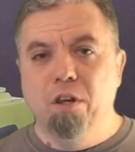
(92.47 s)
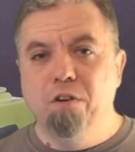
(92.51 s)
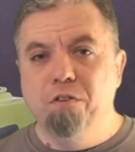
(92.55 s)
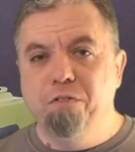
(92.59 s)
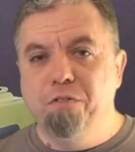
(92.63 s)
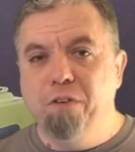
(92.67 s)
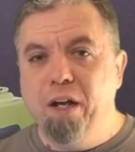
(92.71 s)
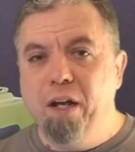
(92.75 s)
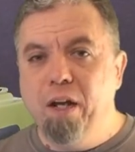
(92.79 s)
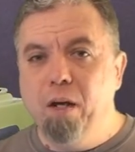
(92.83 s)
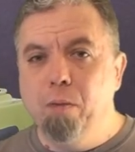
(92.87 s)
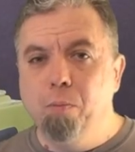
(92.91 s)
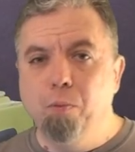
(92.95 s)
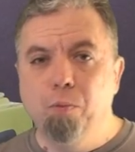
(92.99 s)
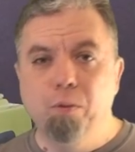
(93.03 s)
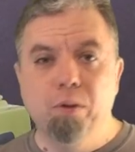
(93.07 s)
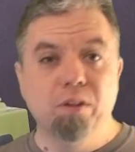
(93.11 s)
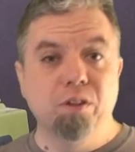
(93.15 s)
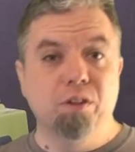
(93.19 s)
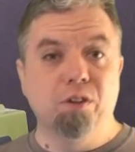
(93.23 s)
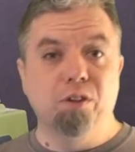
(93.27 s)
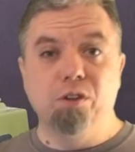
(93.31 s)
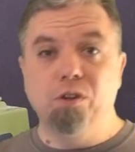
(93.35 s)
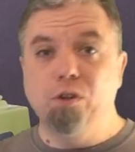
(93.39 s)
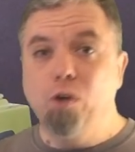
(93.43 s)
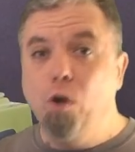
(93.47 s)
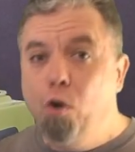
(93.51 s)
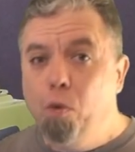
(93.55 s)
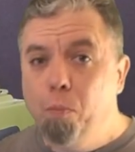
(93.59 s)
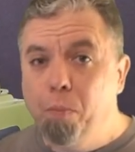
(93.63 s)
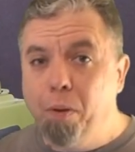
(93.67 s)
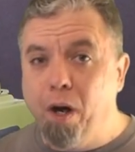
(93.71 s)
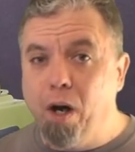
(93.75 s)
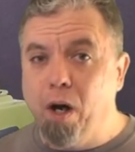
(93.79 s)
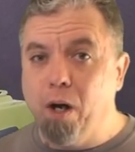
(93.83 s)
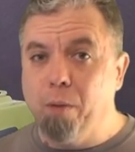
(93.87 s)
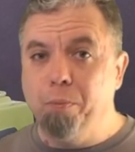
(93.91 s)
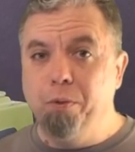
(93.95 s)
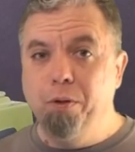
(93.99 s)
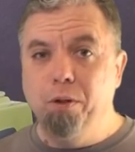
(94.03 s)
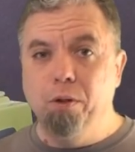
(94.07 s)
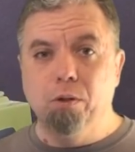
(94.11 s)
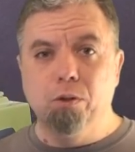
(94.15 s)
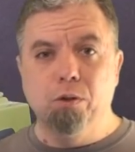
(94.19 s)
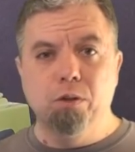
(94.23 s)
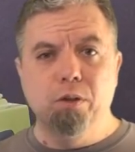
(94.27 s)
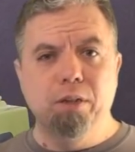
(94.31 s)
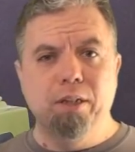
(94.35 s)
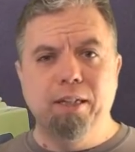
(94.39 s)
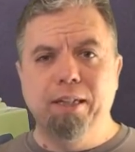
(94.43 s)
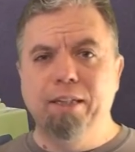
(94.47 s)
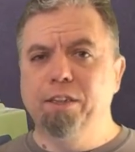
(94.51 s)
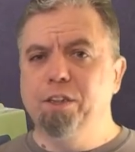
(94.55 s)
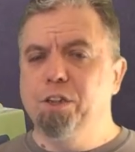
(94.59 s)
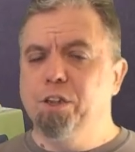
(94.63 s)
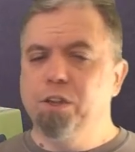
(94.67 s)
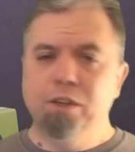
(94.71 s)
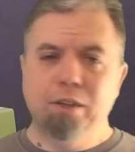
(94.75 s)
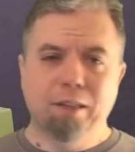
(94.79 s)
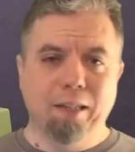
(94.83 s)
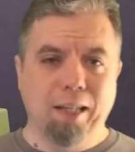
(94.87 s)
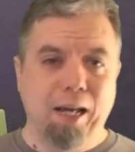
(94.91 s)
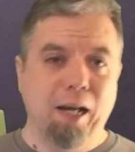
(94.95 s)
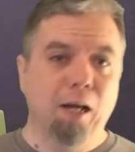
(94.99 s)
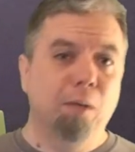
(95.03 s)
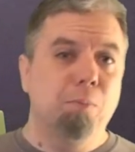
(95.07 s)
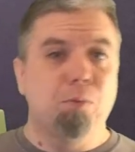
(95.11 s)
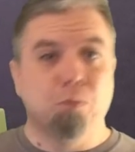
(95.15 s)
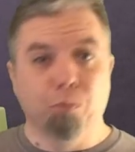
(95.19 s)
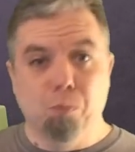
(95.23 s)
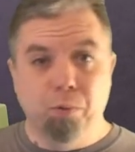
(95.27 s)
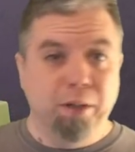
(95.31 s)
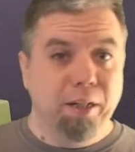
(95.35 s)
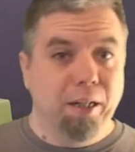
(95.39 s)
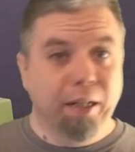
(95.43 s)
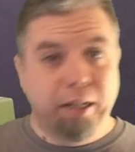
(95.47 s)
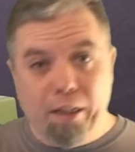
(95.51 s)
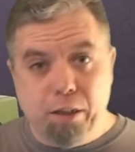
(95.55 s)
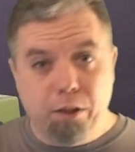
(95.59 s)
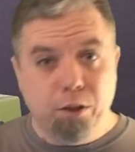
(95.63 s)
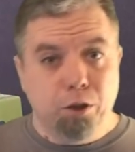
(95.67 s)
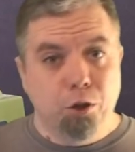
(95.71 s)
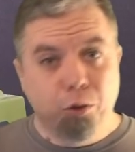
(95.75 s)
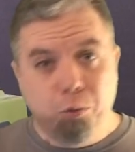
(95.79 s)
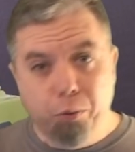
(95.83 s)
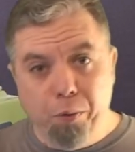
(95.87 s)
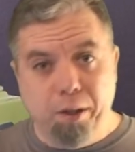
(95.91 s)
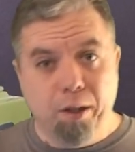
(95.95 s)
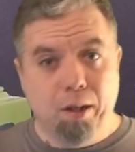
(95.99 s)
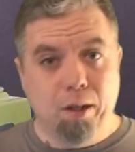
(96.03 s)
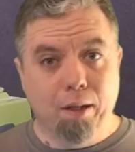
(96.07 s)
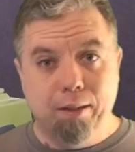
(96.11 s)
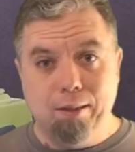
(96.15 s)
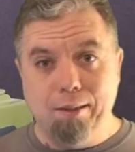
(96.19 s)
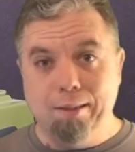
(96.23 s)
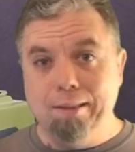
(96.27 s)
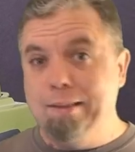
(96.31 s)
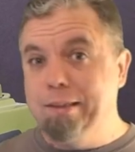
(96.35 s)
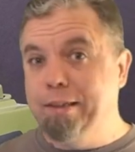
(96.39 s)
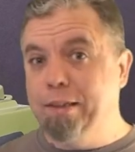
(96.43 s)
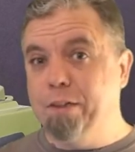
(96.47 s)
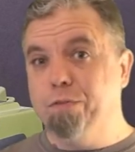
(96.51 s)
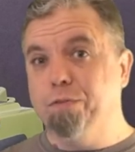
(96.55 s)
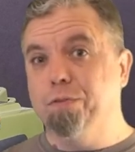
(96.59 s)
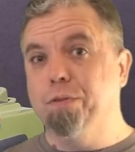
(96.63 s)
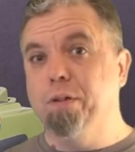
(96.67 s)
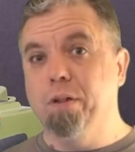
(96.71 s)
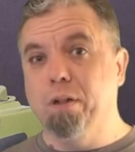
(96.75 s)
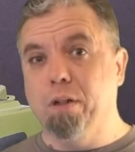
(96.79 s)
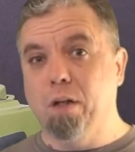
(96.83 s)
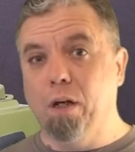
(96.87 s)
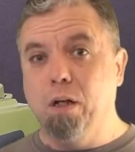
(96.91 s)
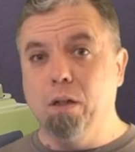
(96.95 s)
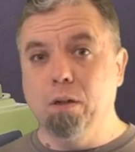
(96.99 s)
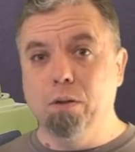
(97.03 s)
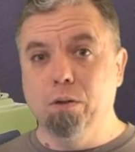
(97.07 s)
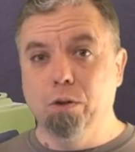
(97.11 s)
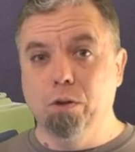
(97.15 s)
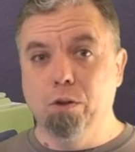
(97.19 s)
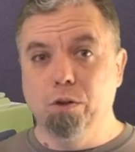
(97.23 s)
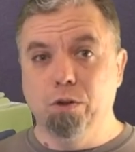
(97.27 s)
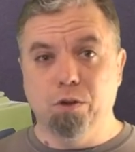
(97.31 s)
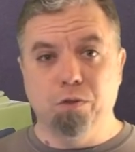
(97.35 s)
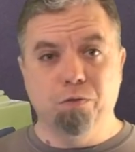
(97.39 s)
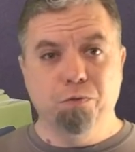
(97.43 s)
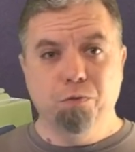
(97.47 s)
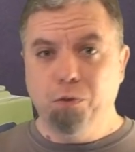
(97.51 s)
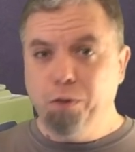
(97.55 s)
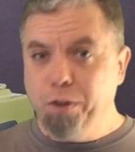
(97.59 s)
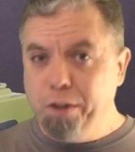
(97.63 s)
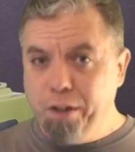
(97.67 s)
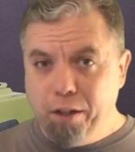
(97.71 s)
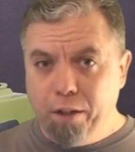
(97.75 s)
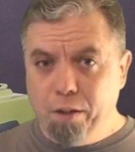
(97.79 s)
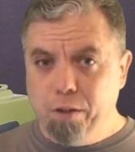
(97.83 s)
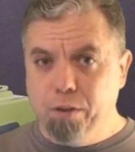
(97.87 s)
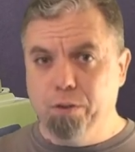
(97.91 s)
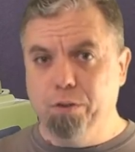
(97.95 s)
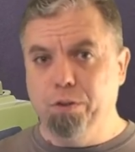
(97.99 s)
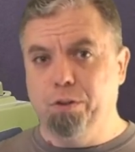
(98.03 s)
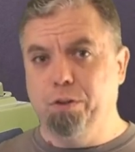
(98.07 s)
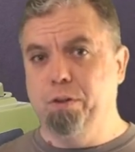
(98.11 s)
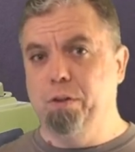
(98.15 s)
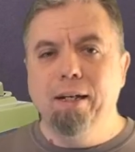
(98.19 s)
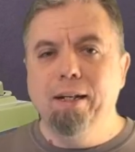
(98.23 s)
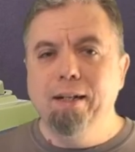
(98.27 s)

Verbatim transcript: The Vamp was so popular they just kept reissuing issuing it in different colors for years.